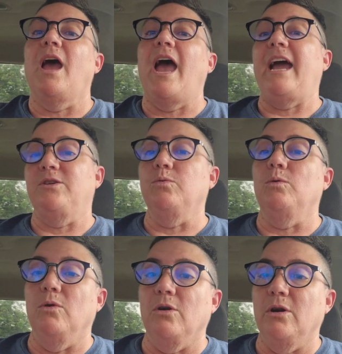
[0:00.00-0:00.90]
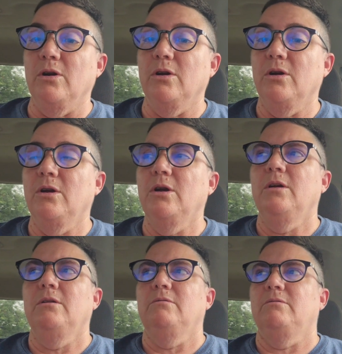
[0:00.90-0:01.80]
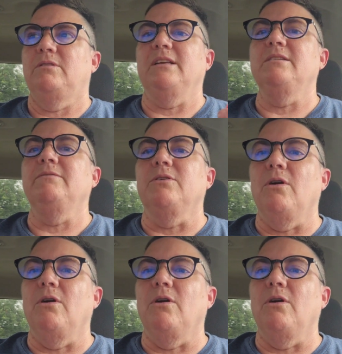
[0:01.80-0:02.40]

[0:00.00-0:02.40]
actual work. That's even